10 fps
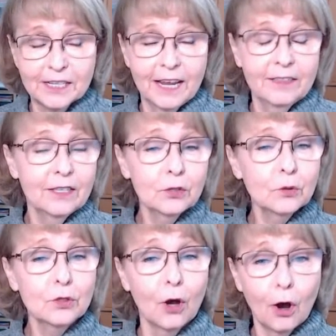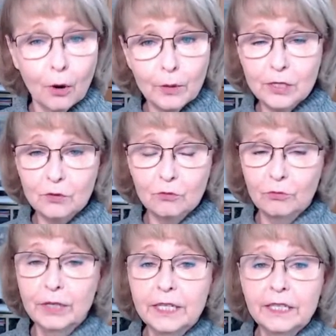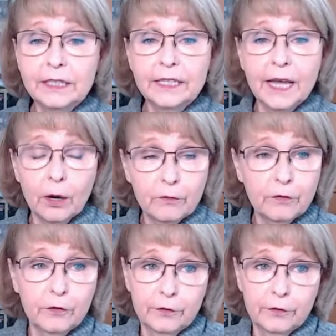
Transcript: And this was always really helpful